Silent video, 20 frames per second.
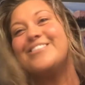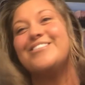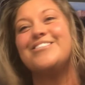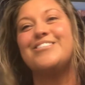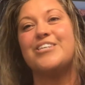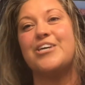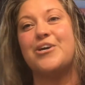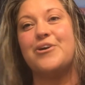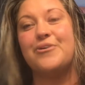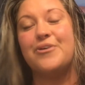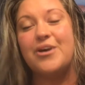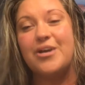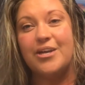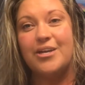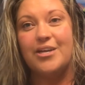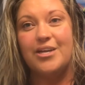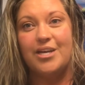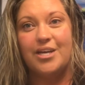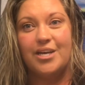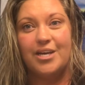So
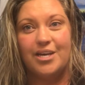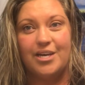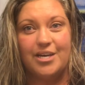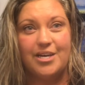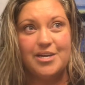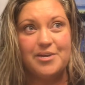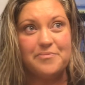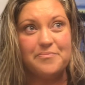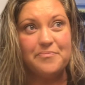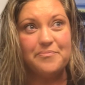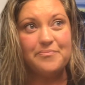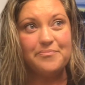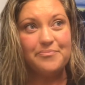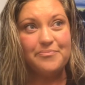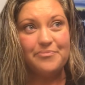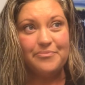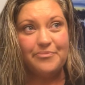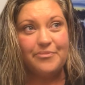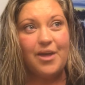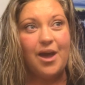
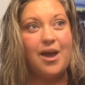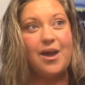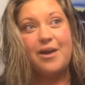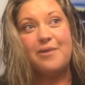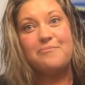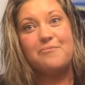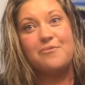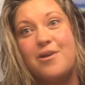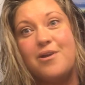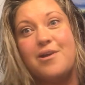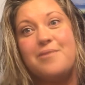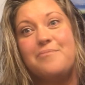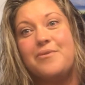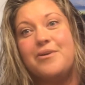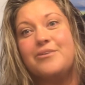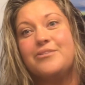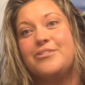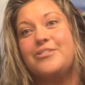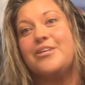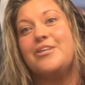I have
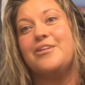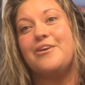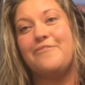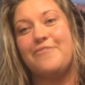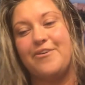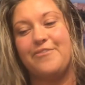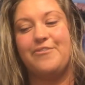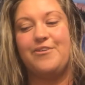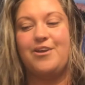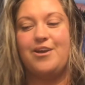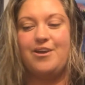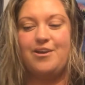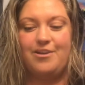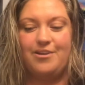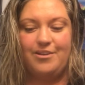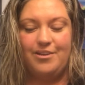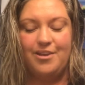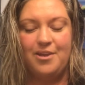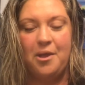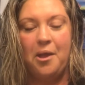eyebrows than I've ever
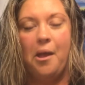had.